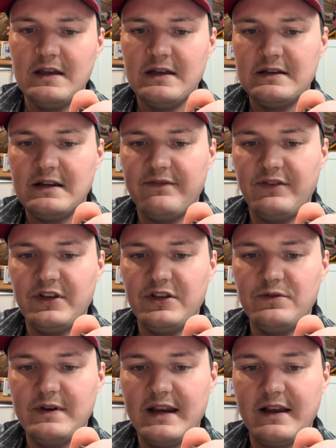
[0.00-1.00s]
definitely a
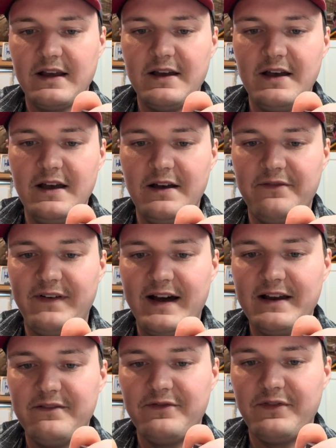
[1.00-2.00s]
unique
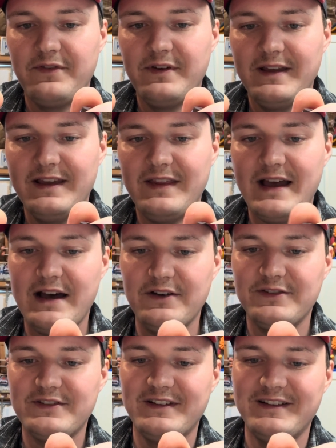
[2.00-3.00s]
find in the
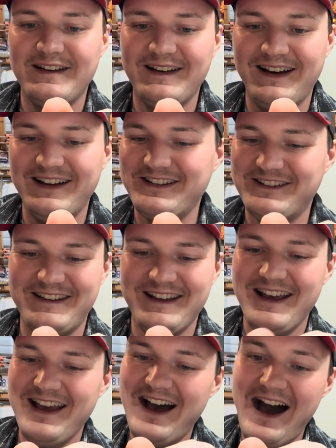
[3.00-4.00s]
house. I just
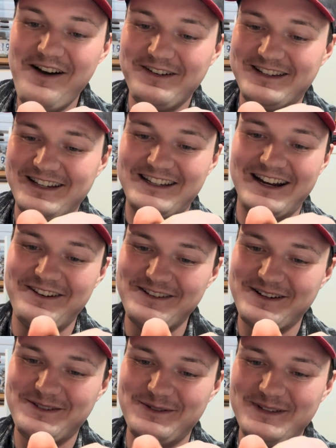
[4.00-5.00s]
thought it was the
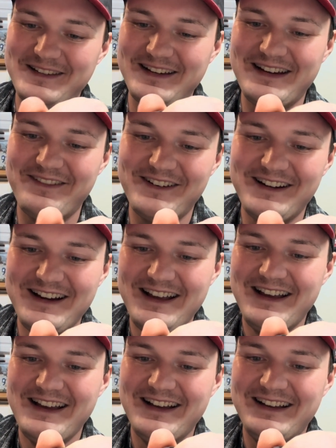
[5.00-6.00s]
coolest thing ever.
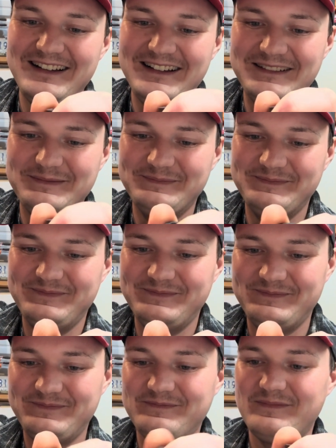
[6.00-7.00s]

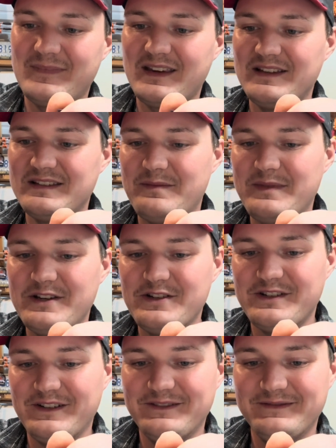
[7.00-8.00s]
Because I mean, you
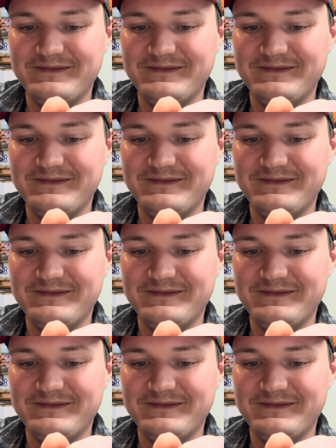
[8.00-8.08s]
just don't